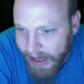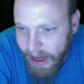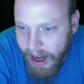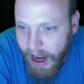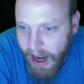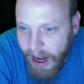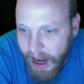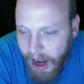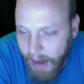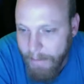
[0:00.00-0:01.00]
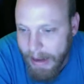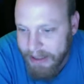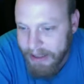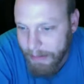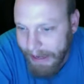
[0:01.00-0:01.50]
a major
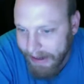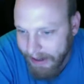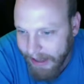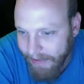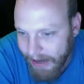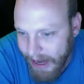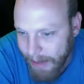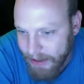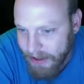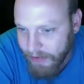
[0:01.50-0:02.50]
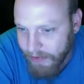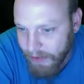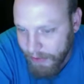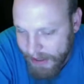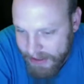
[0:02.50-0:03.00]
battle every episode for the rest
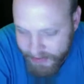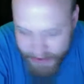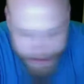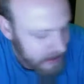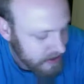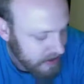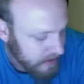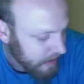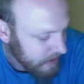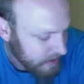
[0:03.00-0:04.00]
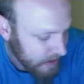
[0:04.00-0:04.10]
of the season, basically.